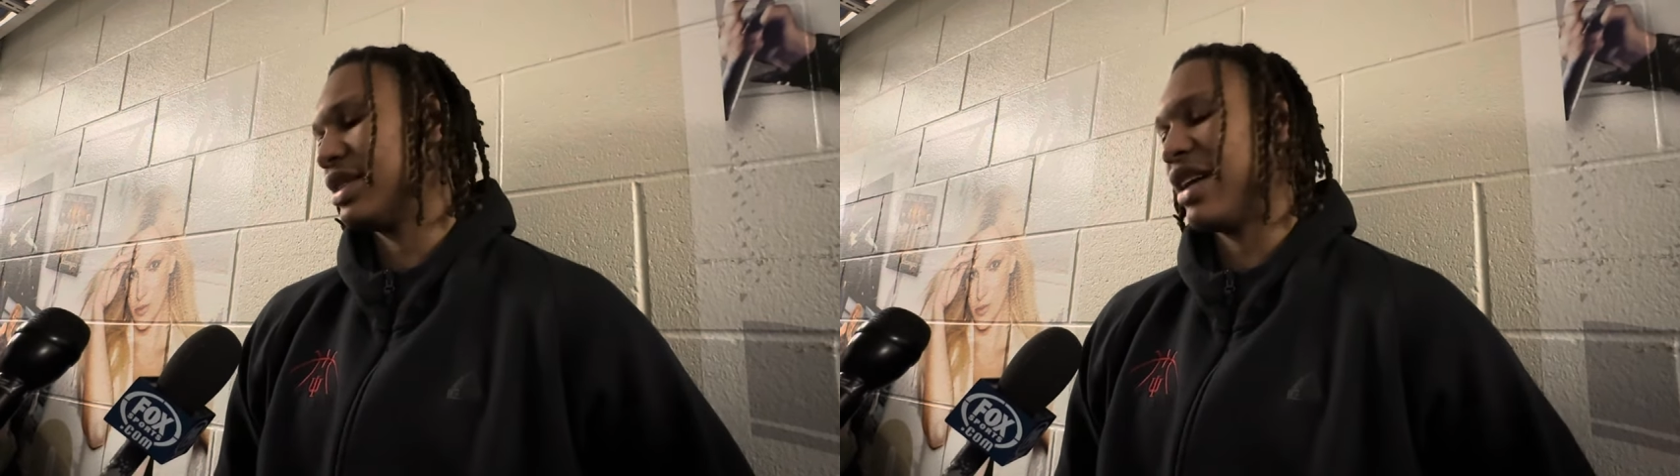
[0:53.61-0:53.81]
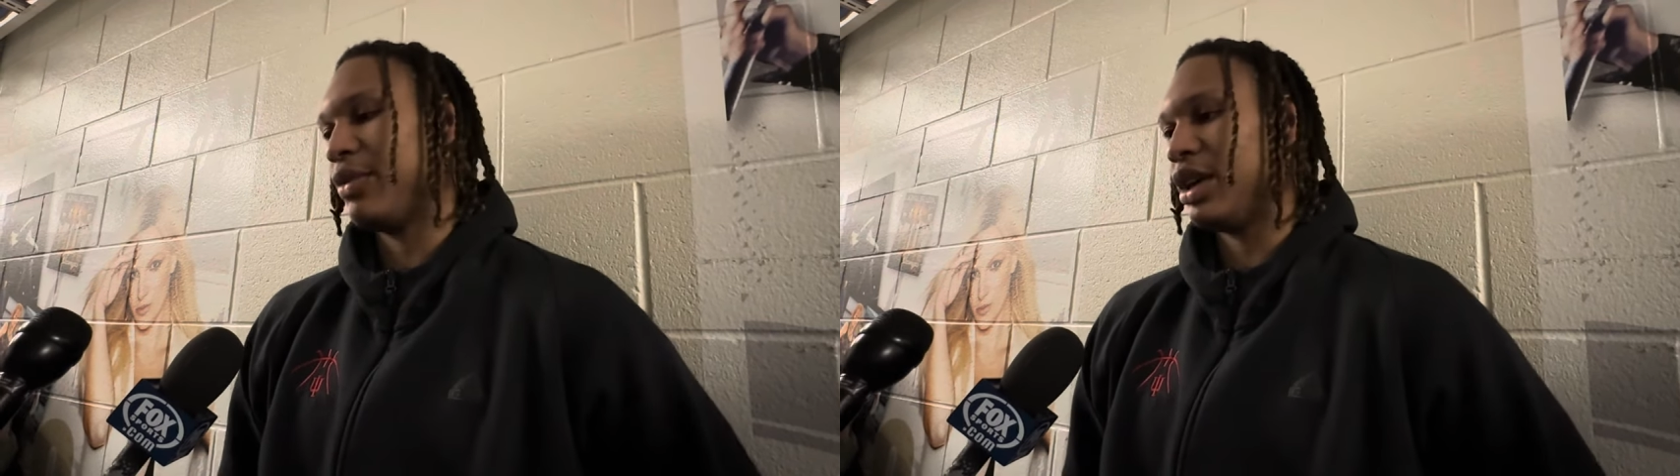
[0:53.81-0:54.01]

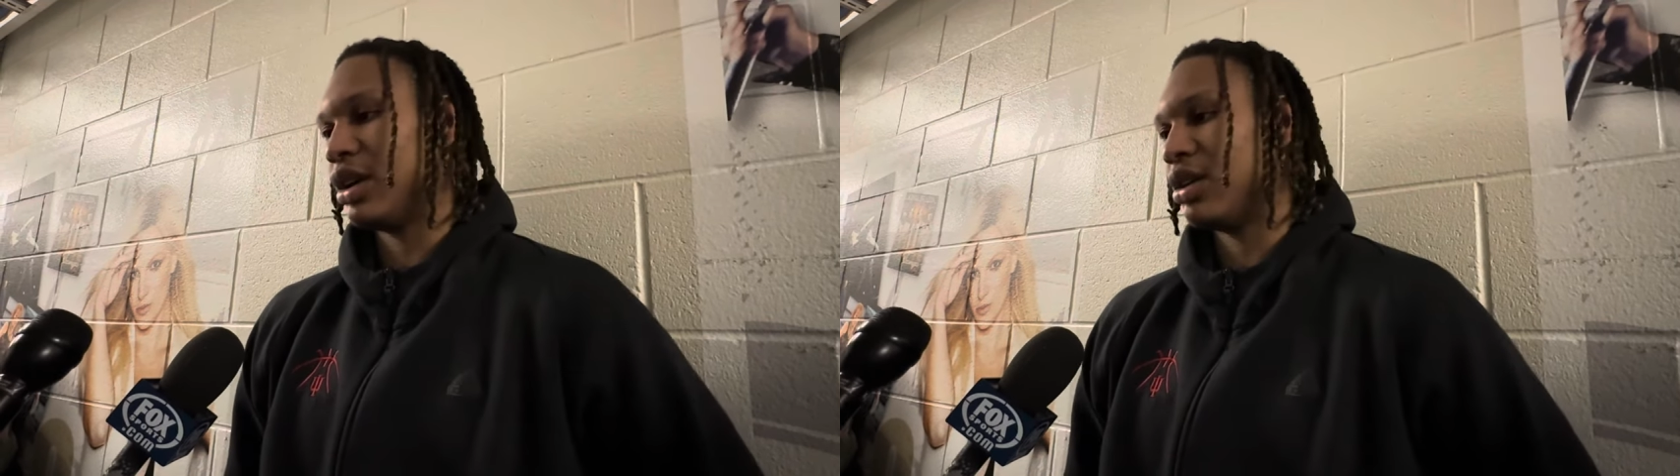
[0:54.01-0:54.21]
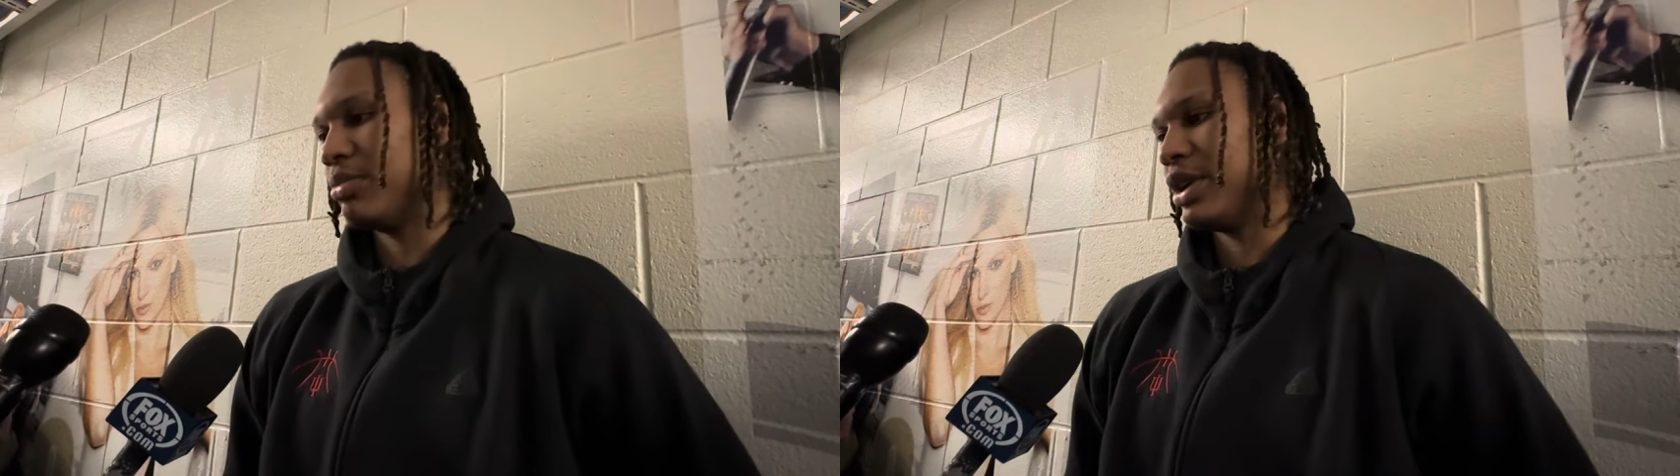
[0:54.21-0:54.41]
that we
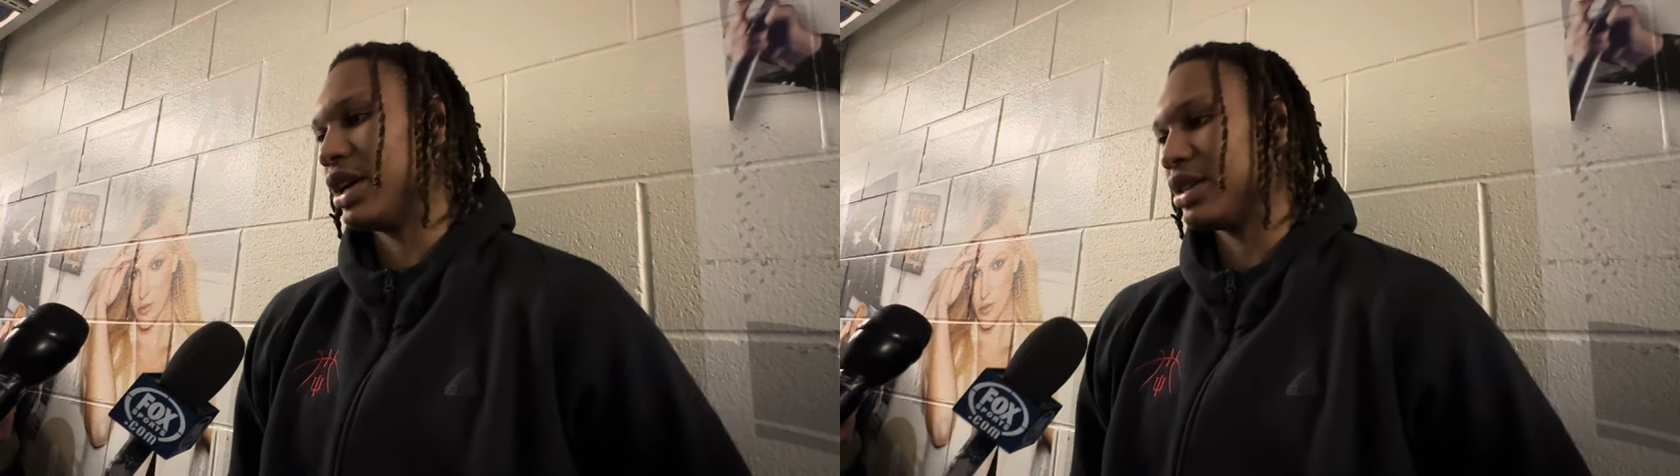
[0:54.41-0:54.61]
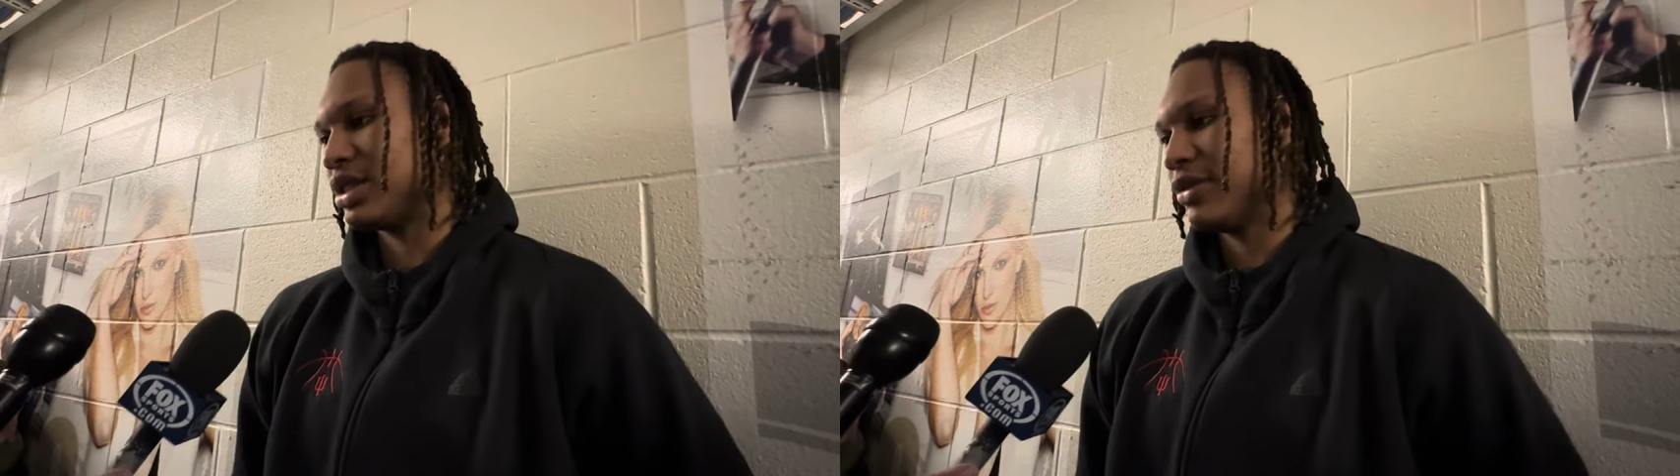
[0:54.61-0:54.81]
um, build
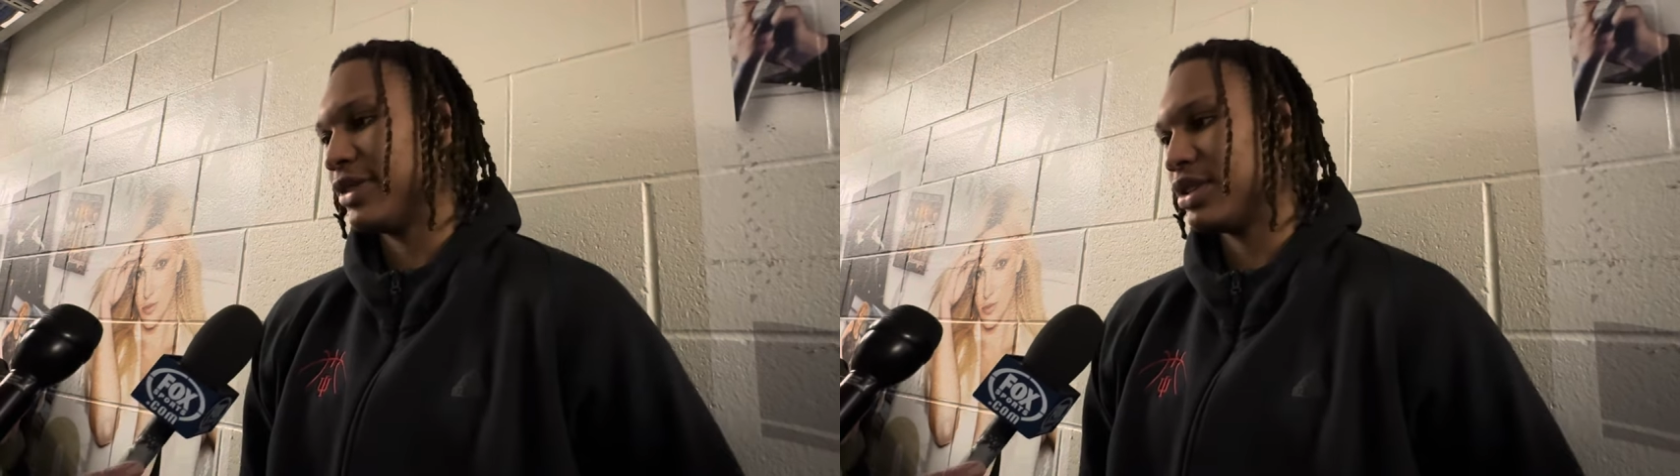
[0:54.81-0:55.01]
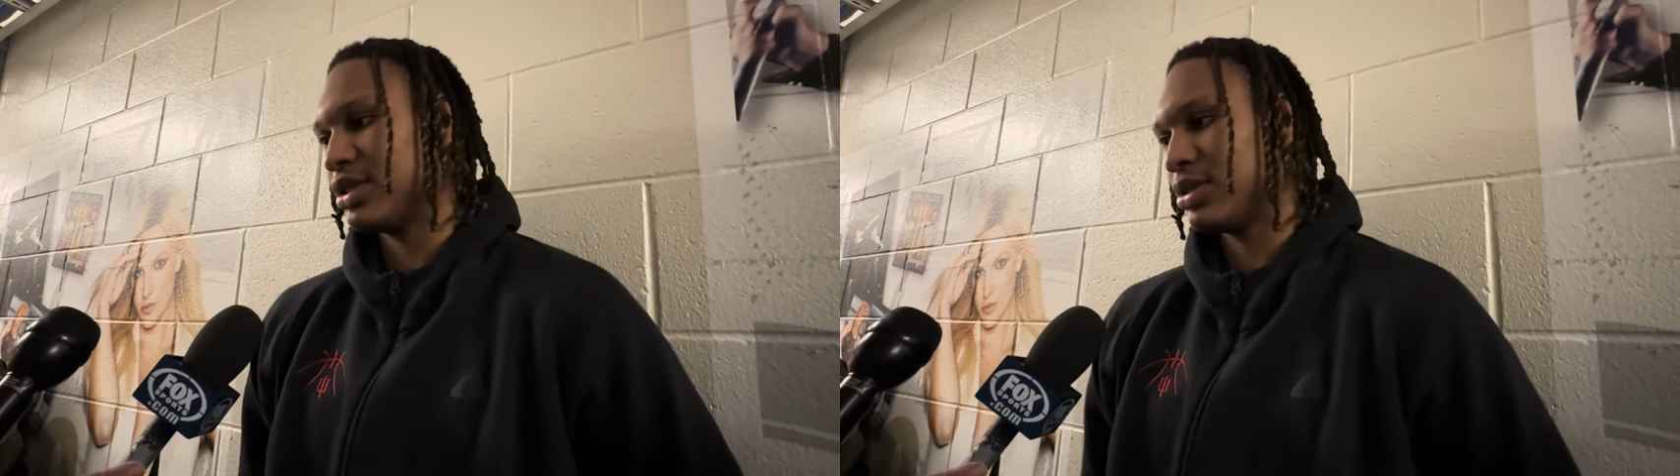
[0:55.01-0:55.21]
ourselves
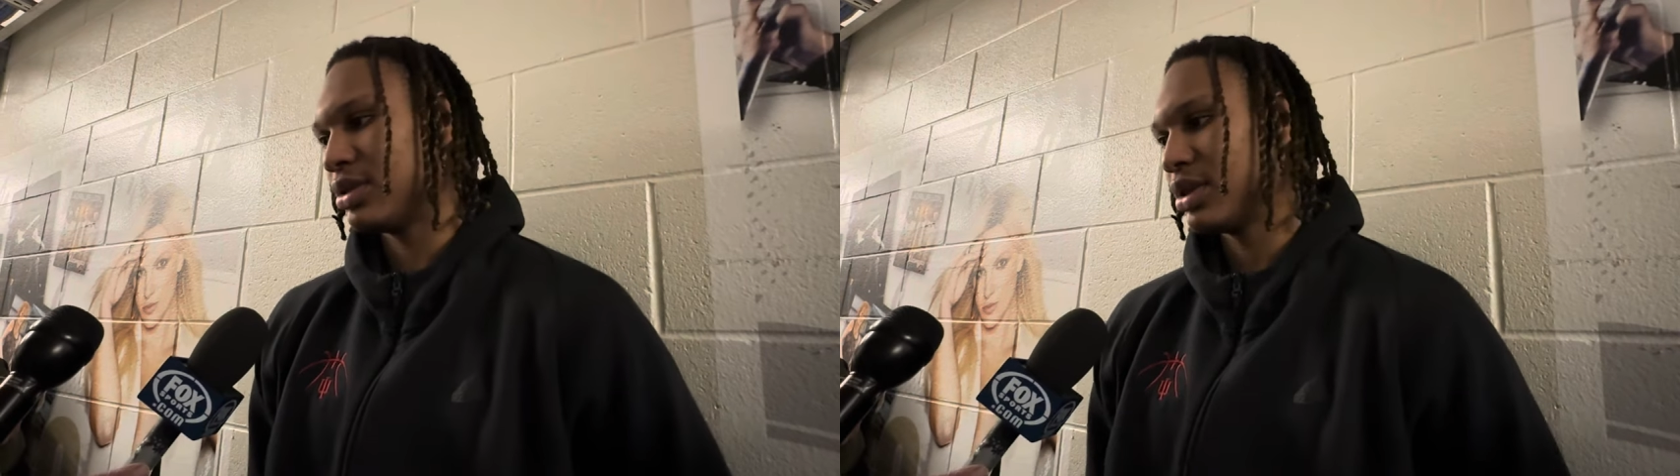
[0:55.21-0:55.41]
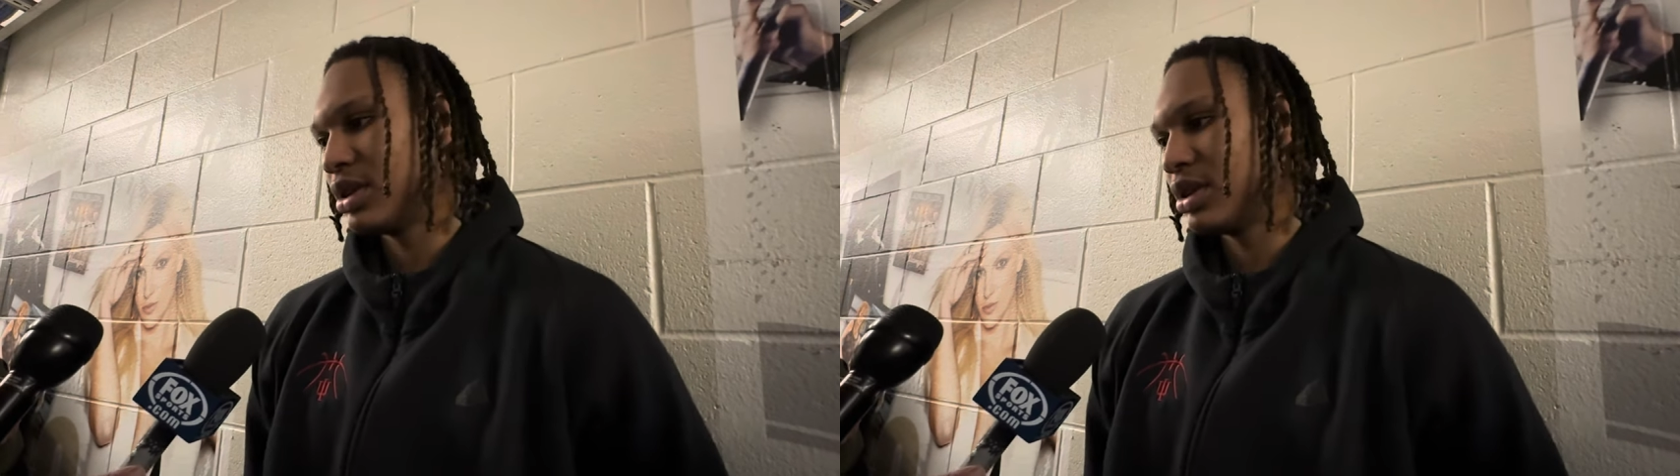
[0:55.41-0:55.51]
into.